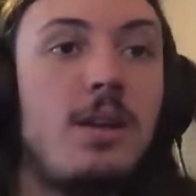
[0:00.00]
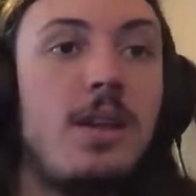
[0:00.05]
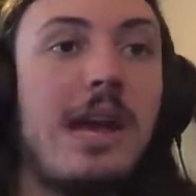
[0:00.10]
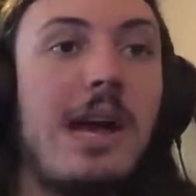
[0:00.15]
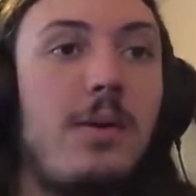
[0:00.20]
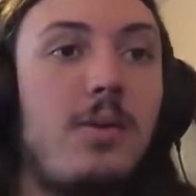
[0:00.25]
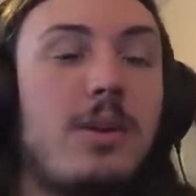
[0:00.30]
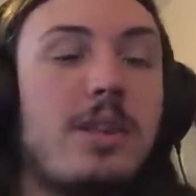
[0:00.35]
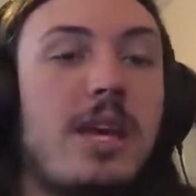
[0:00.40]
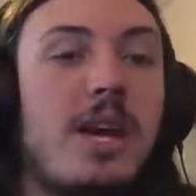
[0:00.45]

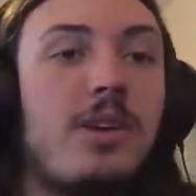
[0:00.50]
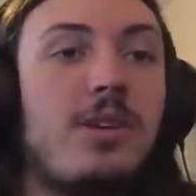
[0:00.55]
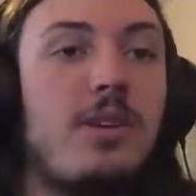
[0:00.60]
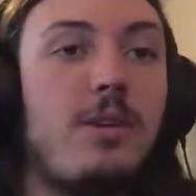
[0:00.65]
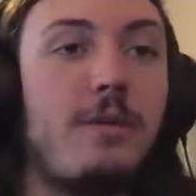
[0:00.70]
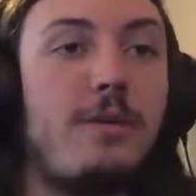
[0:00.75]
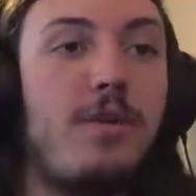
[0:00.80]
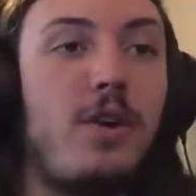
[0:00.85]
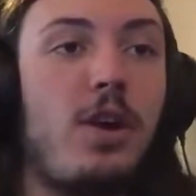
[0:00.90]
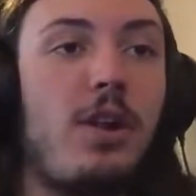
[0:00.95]
Not without
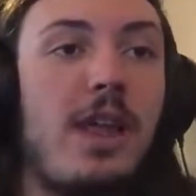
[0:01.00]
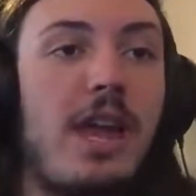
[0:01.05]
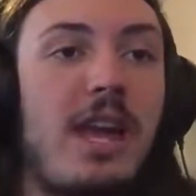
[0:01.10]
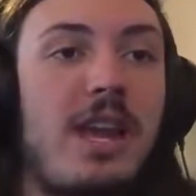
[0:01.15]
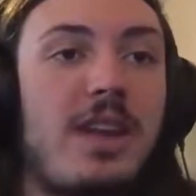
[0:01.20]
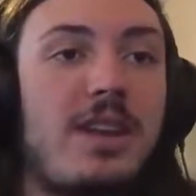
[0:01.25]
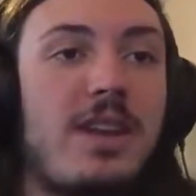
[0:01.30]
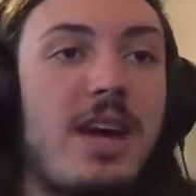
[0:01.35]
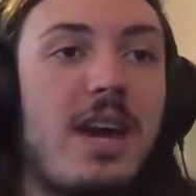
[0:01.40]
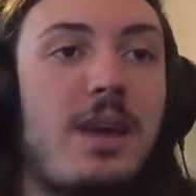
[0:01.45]
your full
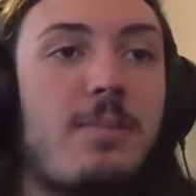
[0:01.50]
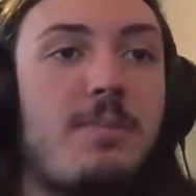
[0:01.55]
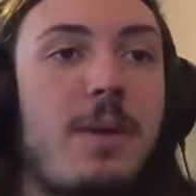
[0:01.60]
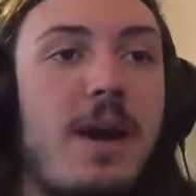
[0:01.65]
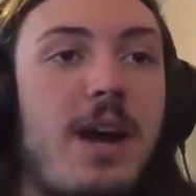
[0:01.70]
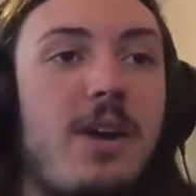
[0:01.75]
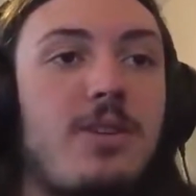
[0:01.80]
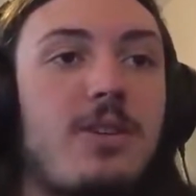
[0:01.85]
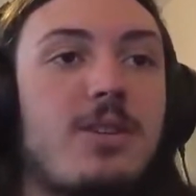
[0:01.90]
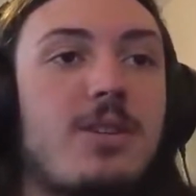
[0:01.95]
anodite
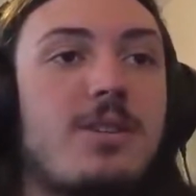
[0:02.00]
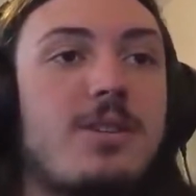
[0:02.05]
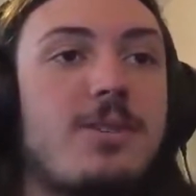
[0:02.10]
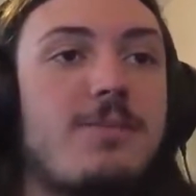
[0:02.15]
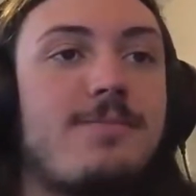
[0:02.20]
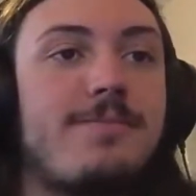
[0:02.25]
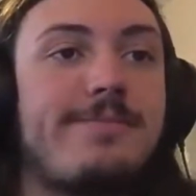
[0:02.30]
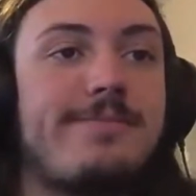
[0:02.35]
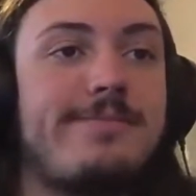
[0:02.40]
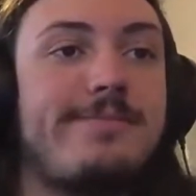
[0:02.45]

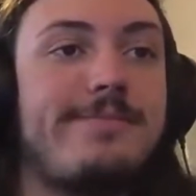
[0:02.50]
powers.